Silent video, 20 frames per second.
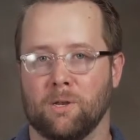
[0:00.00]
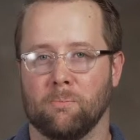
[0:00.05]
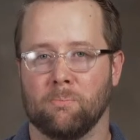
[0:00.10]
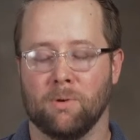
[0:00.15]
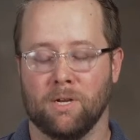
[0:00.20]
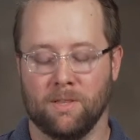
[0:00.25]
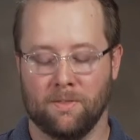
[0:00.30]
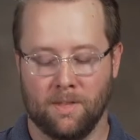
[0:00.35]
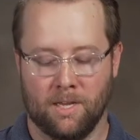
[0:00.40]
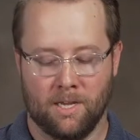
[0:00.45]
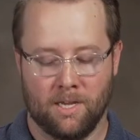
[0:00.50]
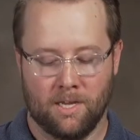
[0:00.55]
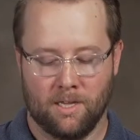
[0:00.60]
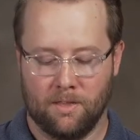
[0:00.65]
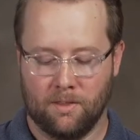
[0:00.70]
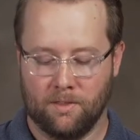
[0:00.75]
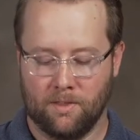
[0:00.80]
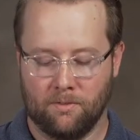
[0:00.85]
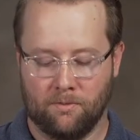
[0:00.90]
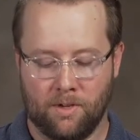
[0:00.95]
But
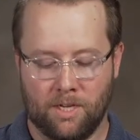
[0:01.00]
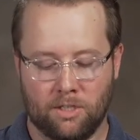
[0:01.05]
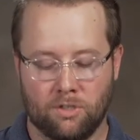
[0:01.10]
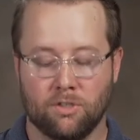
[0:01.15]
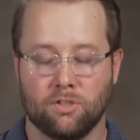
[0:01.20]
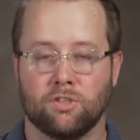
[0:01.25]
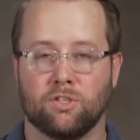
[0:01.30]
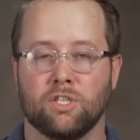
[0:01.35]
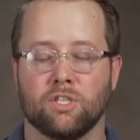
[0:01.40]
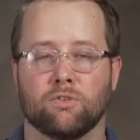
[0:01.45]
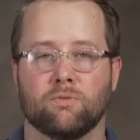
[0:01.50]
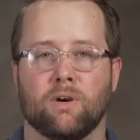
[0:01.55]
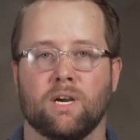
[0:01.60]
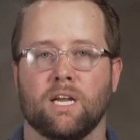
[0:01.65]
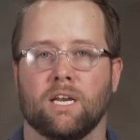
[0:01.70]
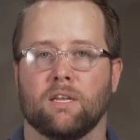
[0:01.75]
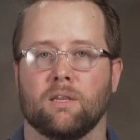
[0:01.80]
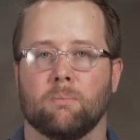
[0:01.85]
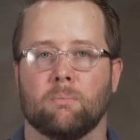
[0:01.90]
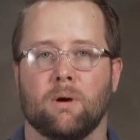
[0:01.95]
the features just right out of the